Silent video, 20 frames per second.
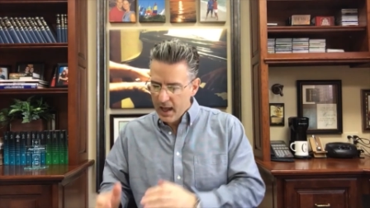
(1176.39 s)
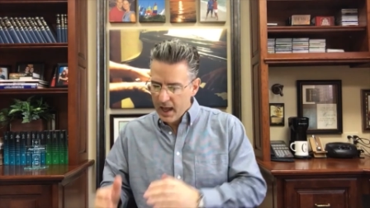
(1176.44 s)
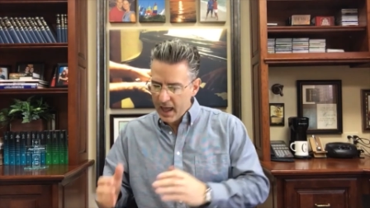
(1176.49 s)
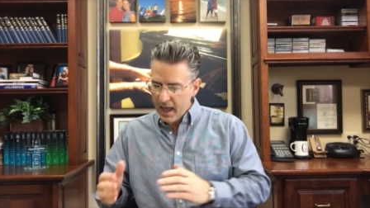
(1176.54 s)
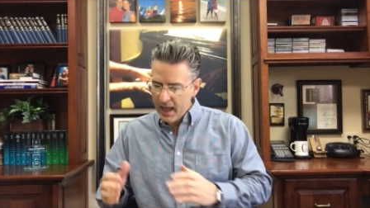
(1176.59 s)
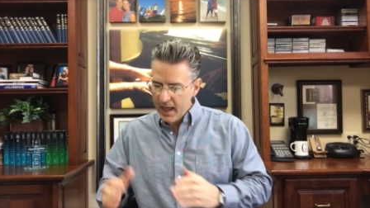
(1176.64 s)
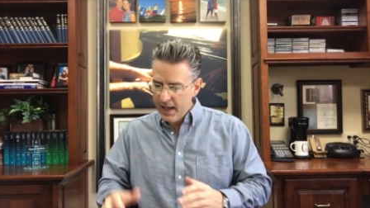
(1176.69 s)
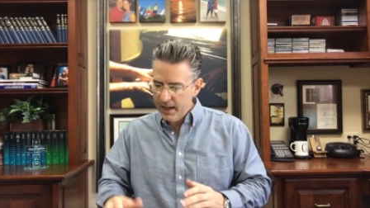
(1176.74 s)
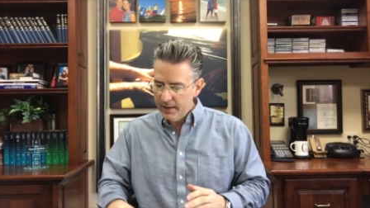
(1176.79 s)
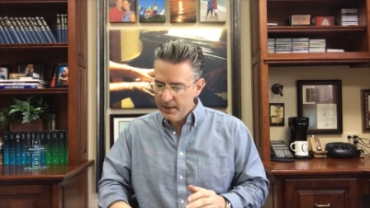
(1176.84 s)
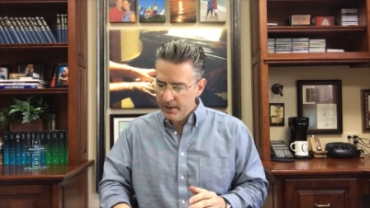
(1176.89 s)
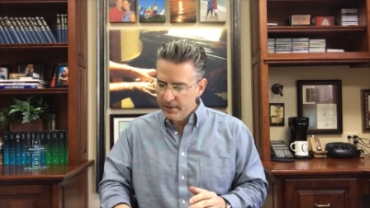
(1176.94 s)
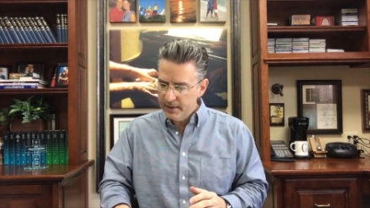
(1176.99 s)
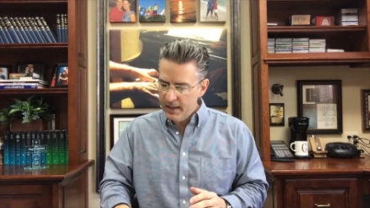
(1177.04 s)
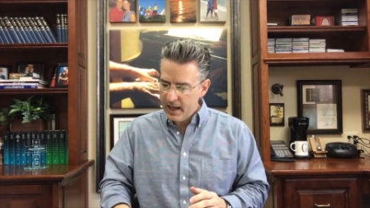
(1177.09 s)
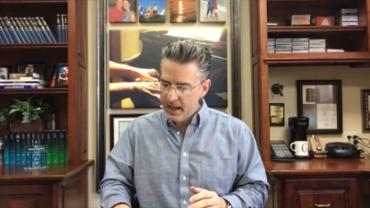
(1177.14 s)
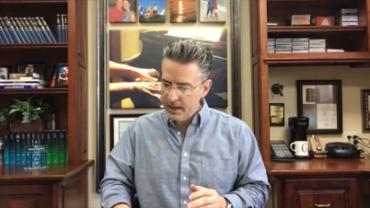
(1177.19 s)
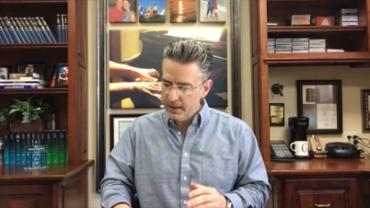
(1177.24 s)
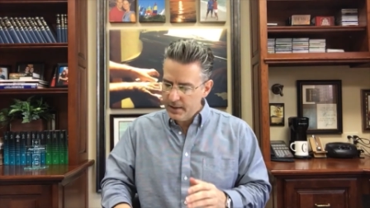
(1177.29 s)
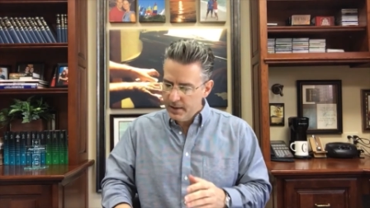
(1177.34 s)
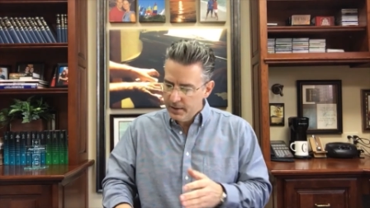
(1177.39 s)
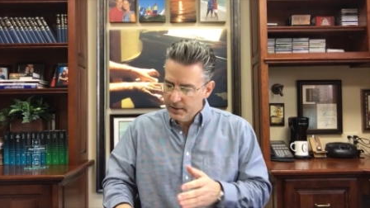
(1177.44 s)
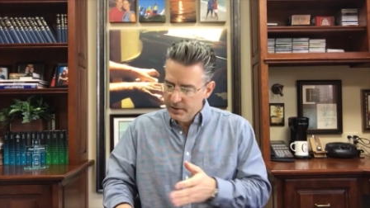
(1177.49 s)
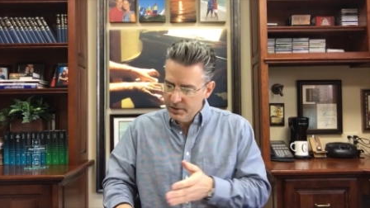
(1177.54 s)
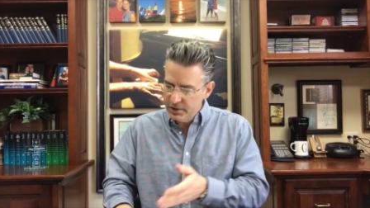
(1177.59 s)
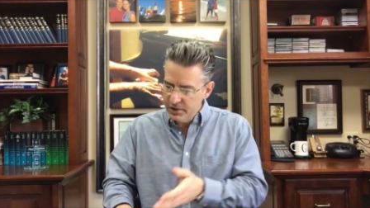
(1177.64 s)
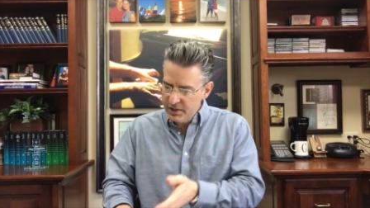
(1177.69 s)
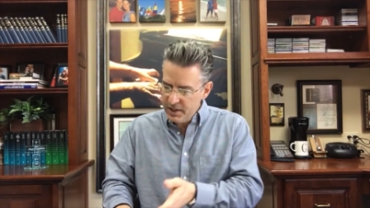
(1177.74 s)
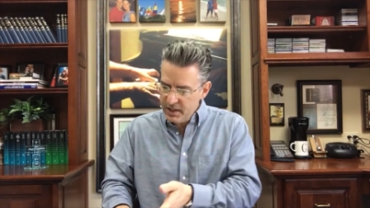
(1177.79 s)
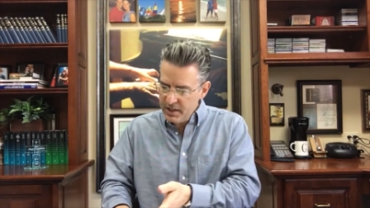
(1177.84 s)
and that
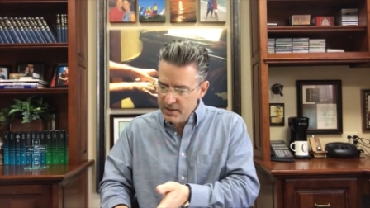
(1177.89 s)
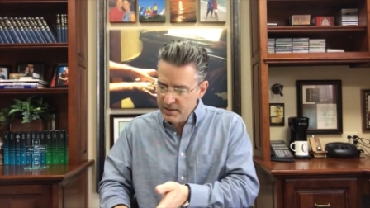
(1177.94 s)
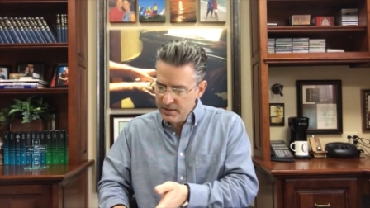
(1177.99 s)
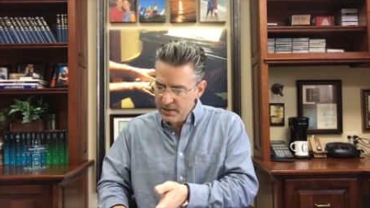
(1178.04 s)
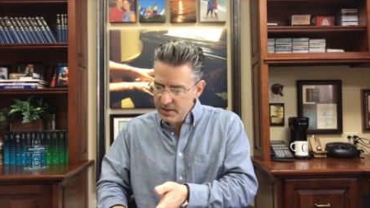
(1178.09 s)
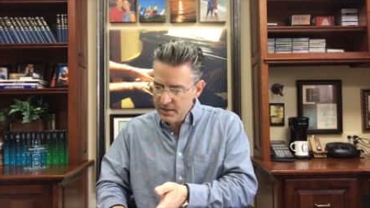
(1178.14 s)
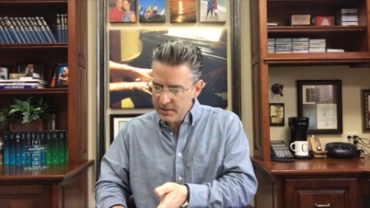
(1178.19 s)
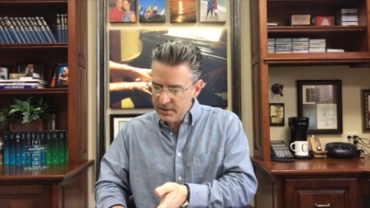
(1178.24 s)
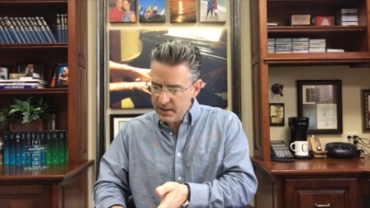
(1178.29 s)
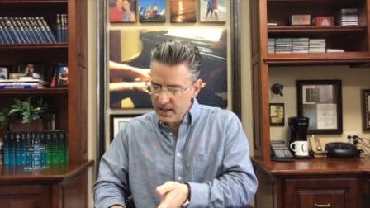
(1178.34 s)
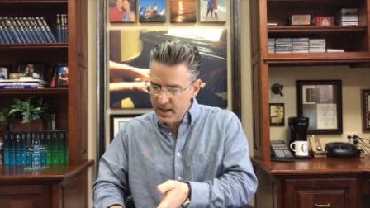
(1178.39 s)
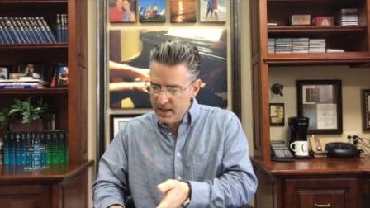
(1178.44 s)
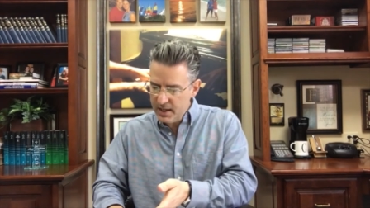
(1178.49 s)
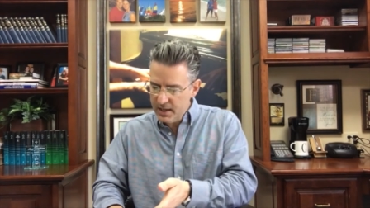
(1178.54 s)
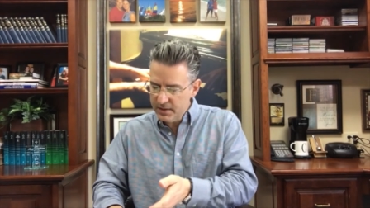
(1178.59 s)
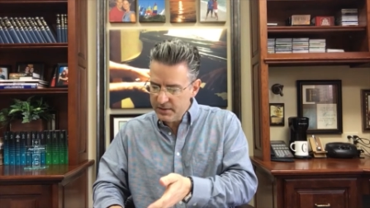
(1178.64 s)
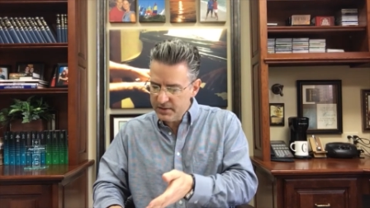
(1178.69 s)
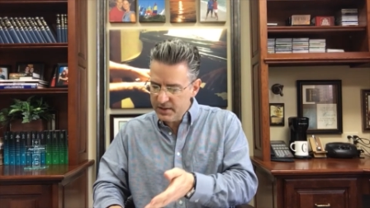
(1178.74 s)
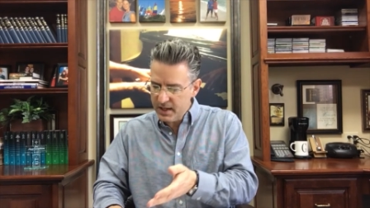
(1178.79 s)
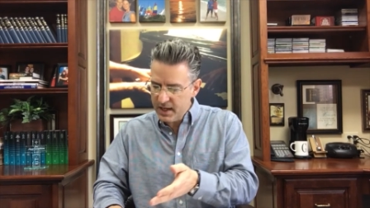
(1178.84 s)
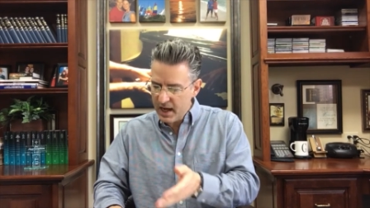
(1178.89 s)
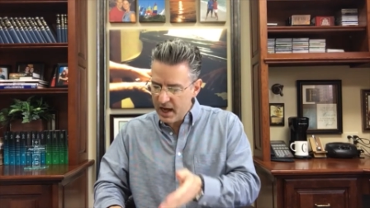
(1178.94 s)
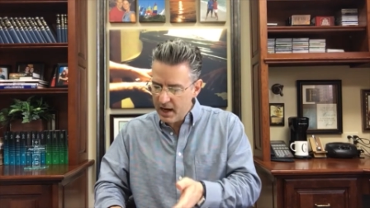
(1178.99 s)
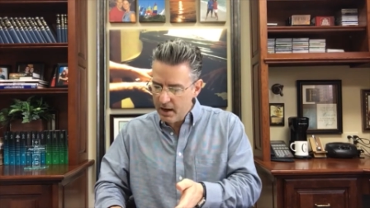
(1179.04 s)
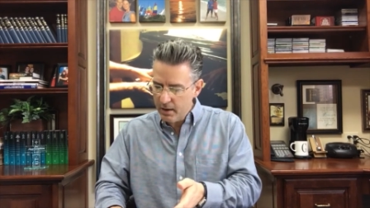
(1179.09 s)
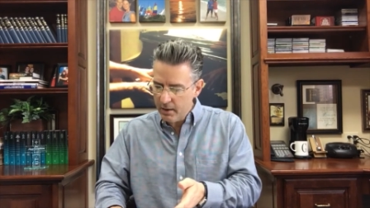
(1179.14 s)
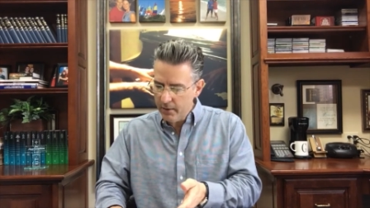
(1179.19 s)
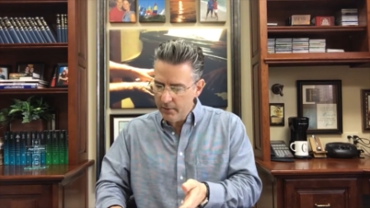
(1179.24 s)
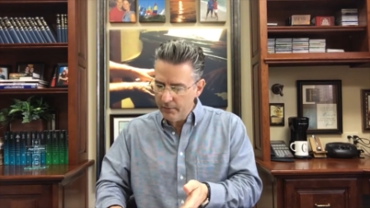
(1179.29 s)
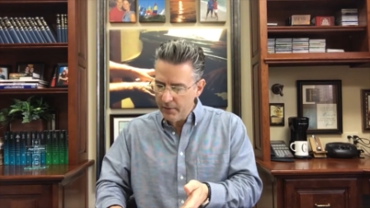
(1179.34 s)
Jesus is the
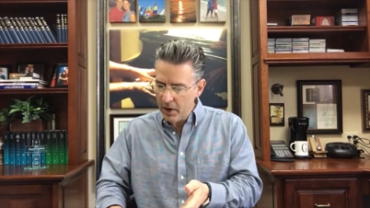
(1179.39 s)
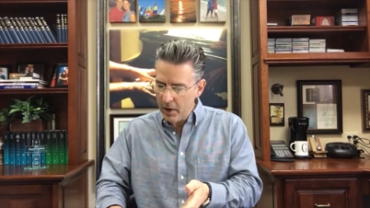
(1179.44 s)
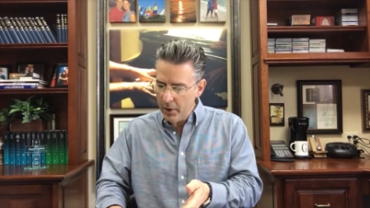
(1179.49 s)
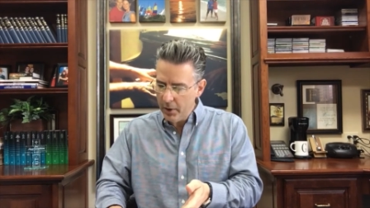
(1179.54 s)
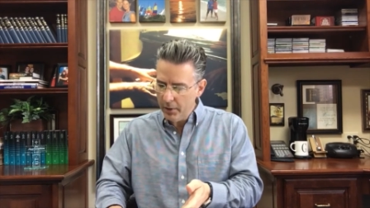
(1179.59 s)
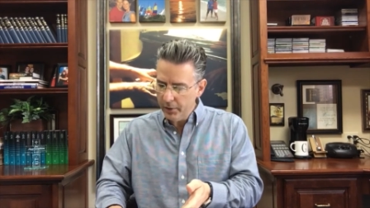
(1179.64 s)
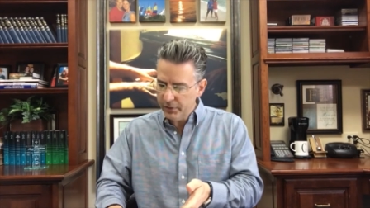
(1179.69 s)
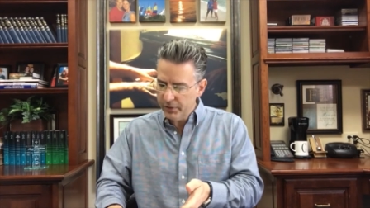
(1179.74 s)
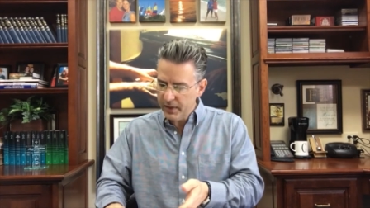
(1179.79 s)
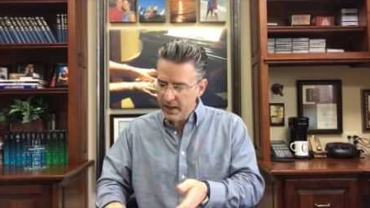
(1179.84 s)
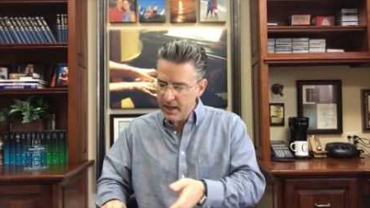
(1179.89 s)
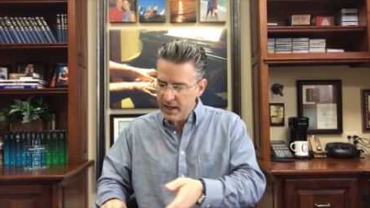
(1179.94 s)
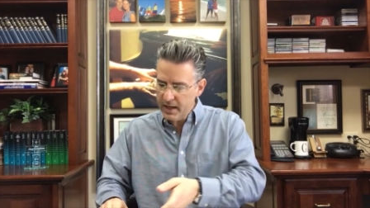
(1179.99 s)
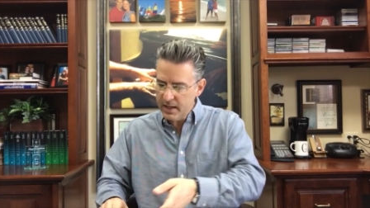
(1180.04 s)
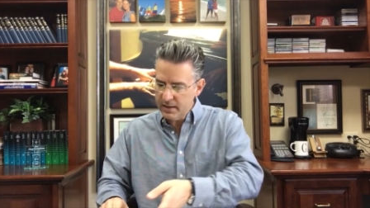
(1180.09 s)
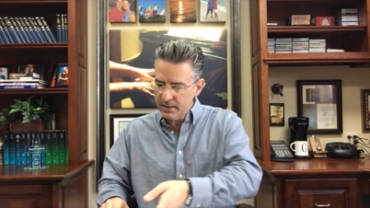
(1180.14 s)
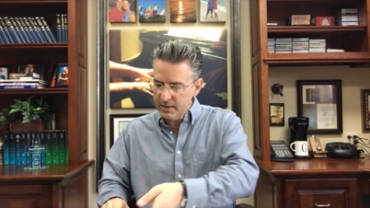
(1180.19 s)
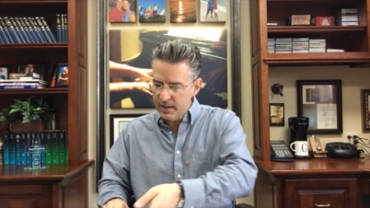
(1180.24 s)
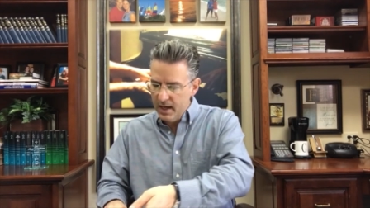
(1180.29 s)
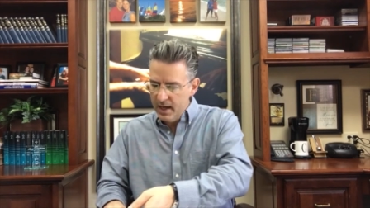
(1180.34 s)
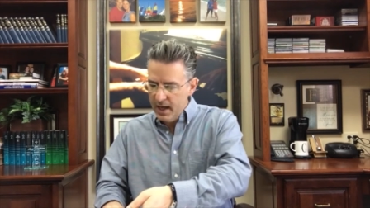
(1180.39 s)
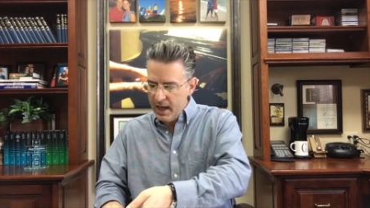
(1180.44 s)
heir of all things